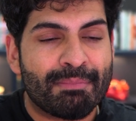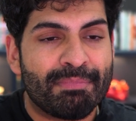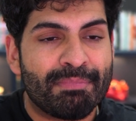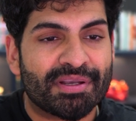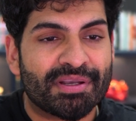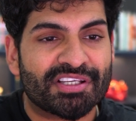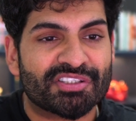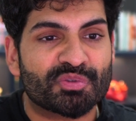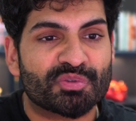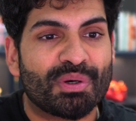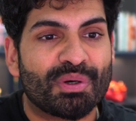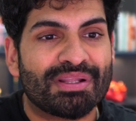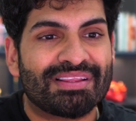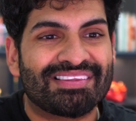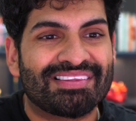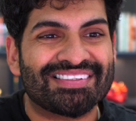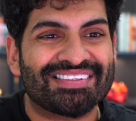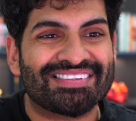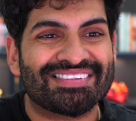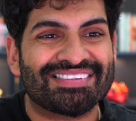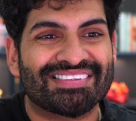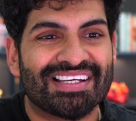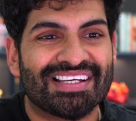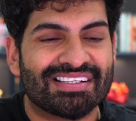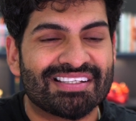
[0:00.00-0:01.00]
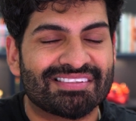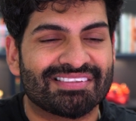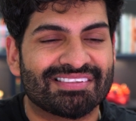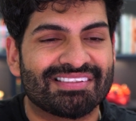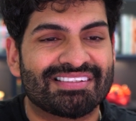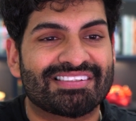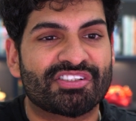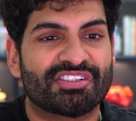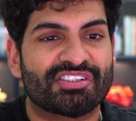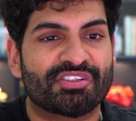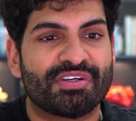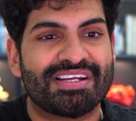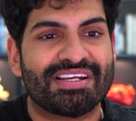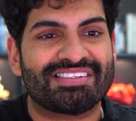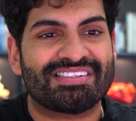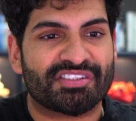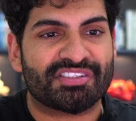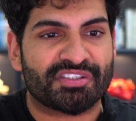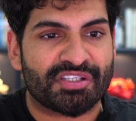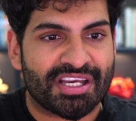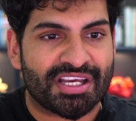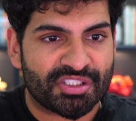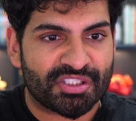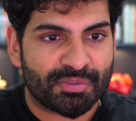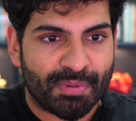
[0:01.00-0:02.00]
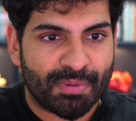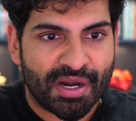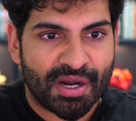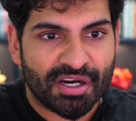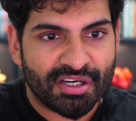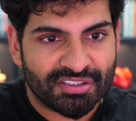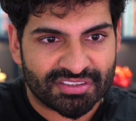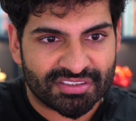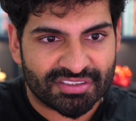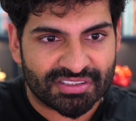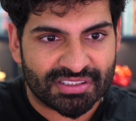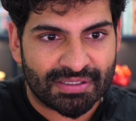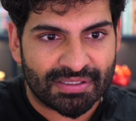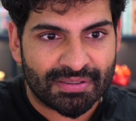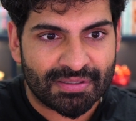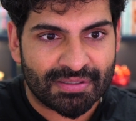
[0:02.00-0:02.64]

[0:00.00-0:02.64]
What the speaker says: because what this does is creates transparency.